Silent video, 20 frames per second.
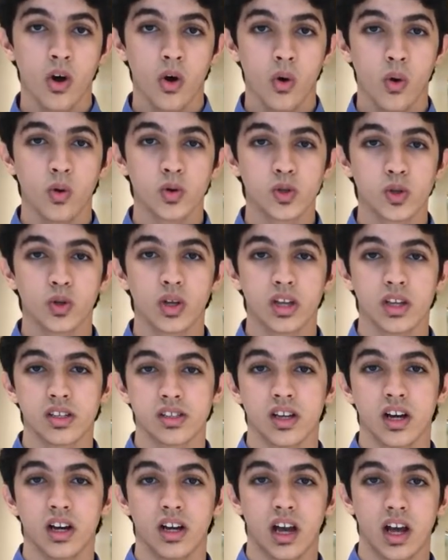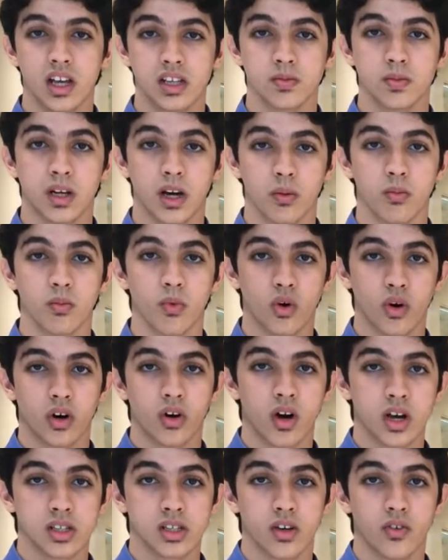Also, the design has become more
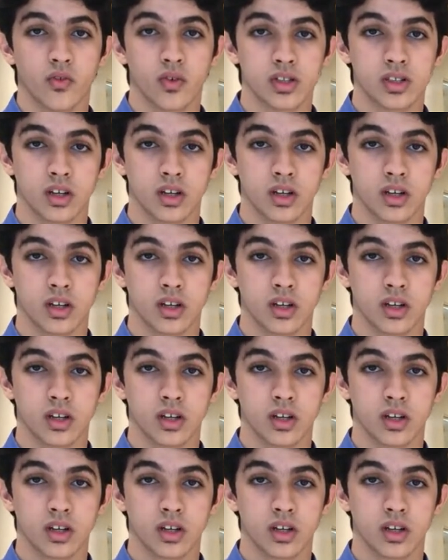aggressive with